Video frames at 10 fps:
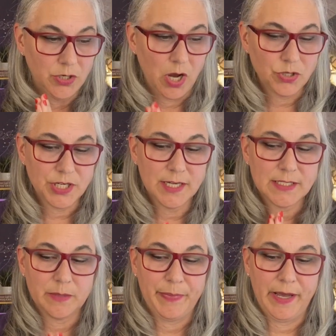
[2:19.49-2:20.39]
Coaching
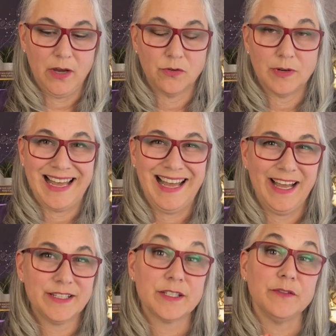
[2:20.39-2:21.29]
is about
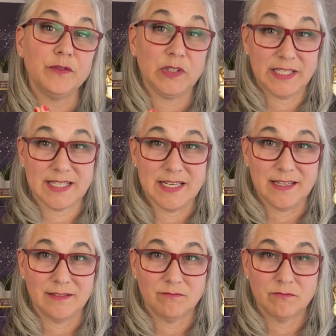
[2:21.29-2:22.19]
active listening.